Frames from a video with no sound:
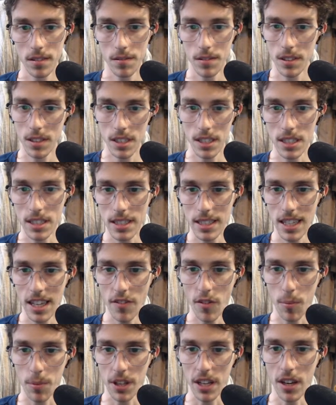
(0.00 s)

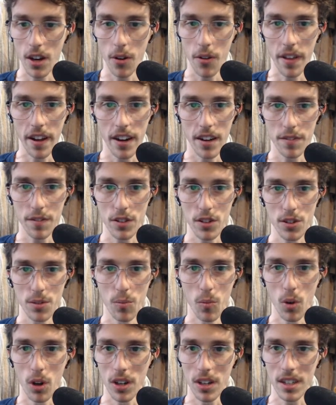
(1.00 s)
conceivably go there for some
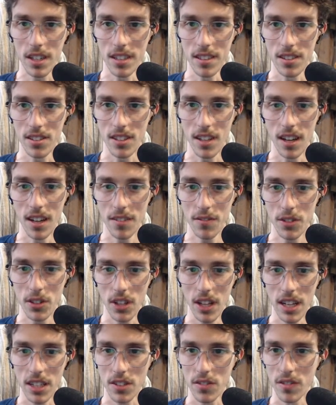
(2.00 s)
work and stuff, so
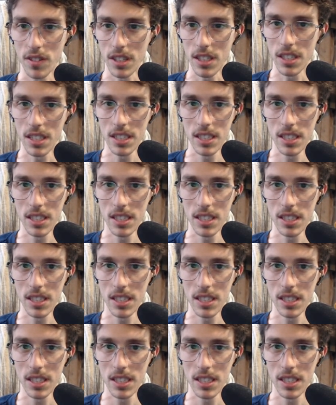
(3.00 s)
that's fun.